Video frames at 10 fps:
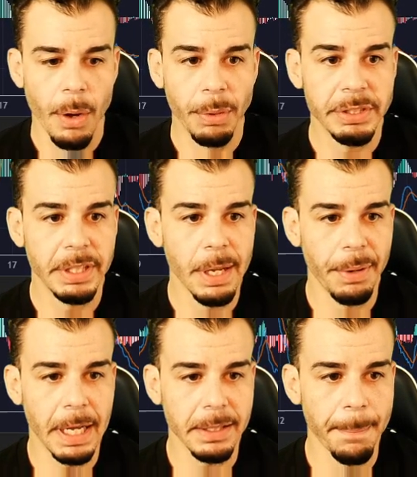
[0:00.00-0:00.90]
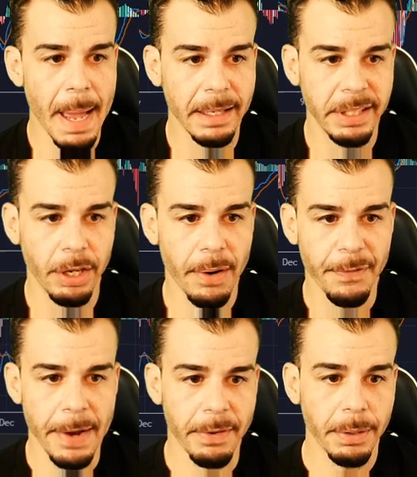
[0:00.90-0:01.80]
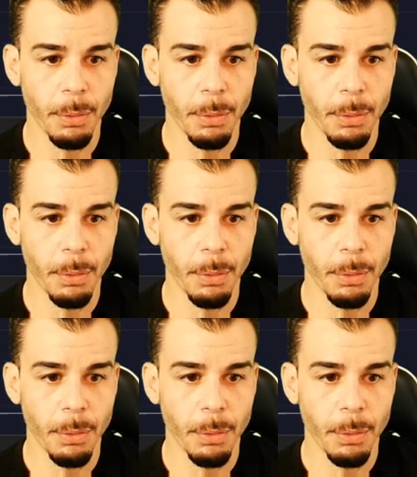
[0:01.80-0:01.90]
We see that we got the MACD in our favor.